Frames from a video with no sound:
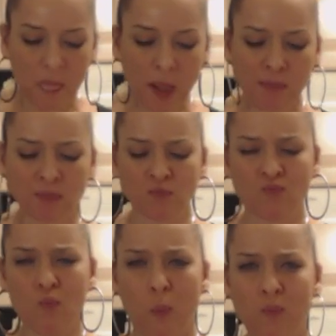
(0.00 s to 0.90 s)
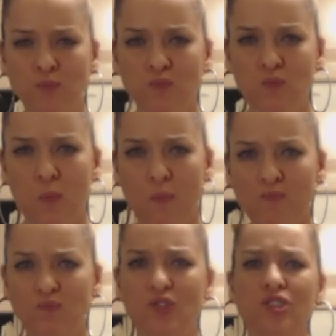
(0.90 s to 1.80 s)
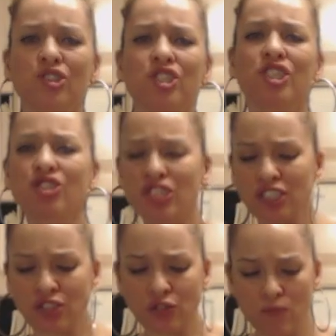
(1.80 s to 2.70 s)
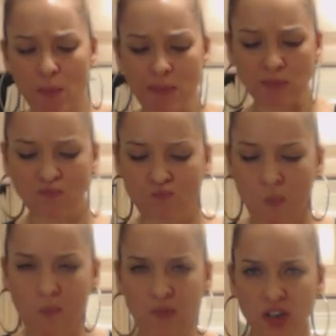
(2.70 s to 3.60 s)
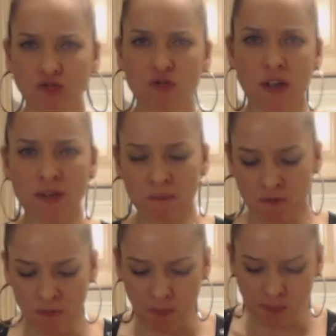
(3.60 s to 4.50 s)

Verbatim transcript: Mmm. Mm. Delicious. Mm -hmm. A triumph.